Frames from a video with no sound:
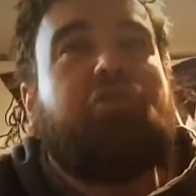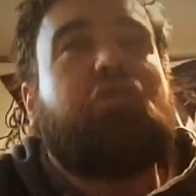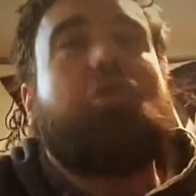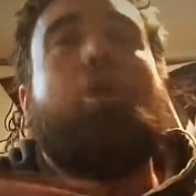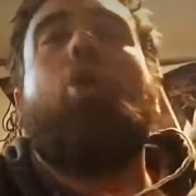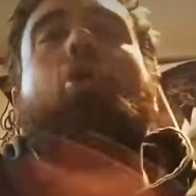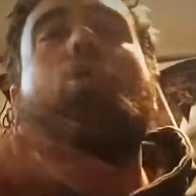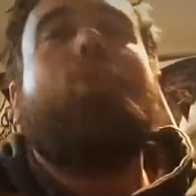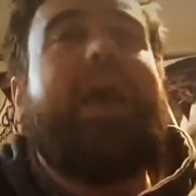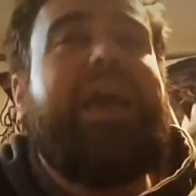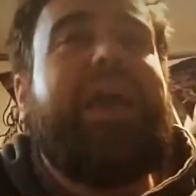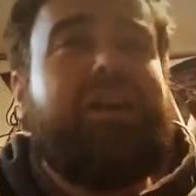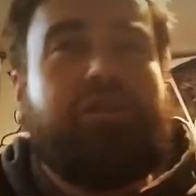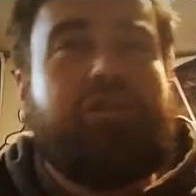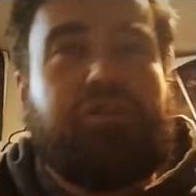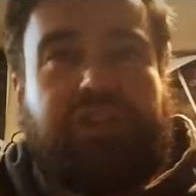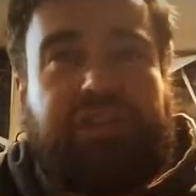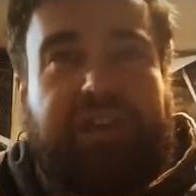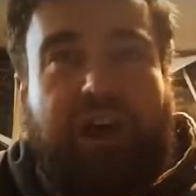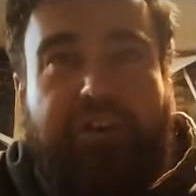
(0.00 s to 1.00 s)
throw away
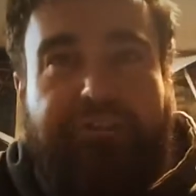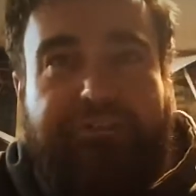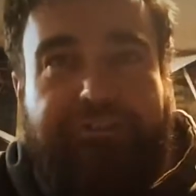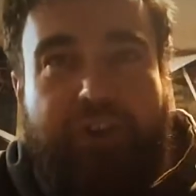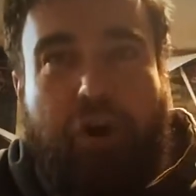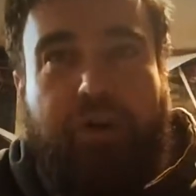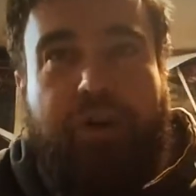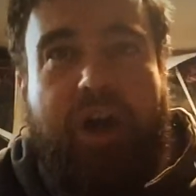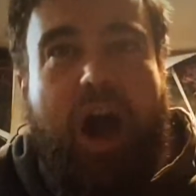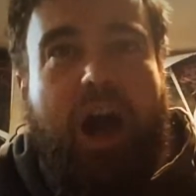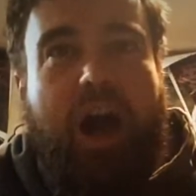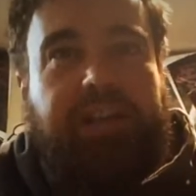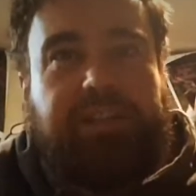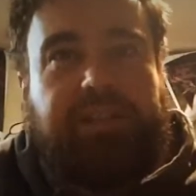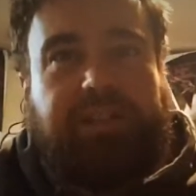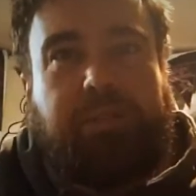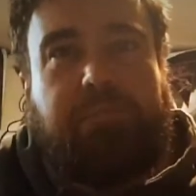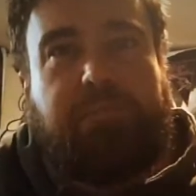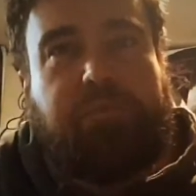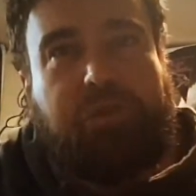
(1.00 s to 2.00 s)
your cell phone,
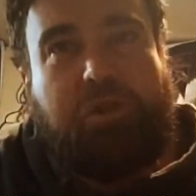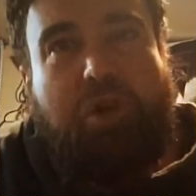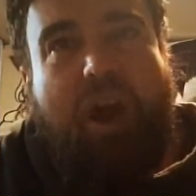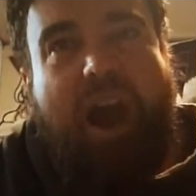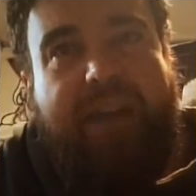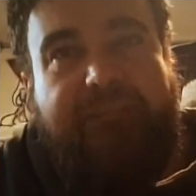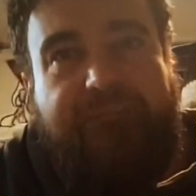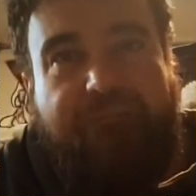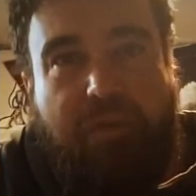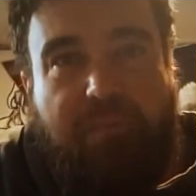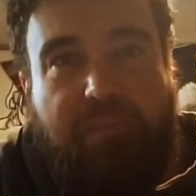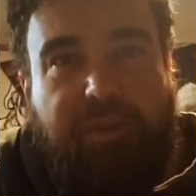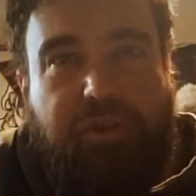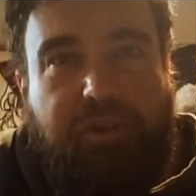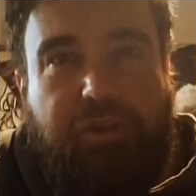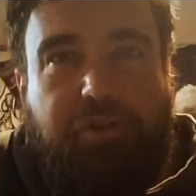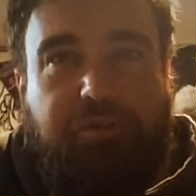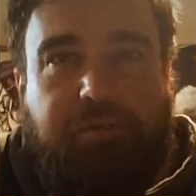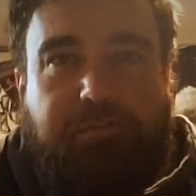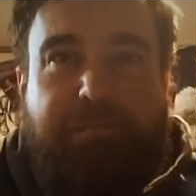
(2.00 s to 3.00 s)
unsubscribe from the
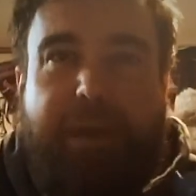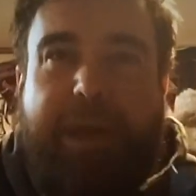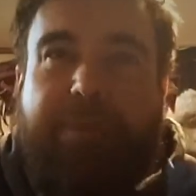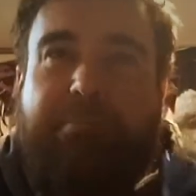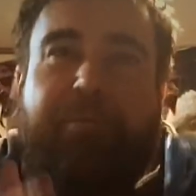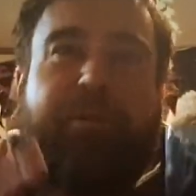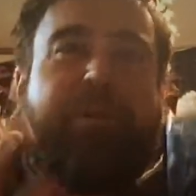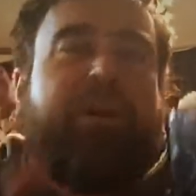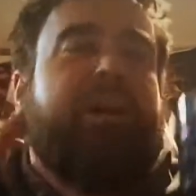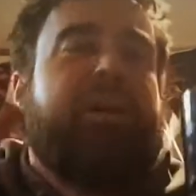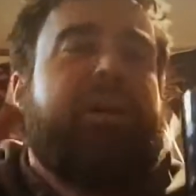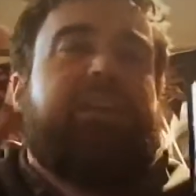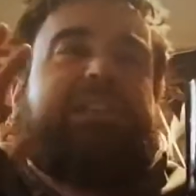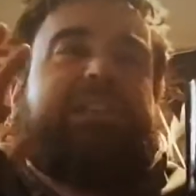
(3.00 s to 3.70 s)
newspaper,